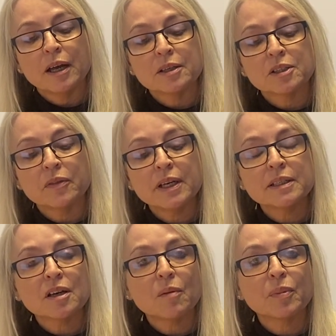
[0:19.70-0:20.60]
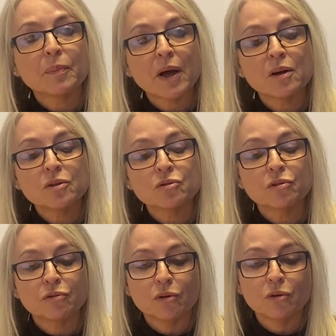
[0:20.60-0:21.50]
So these are proposed
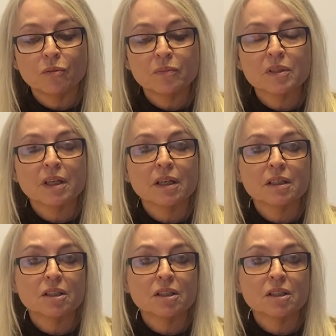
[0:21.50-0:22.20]
reforms to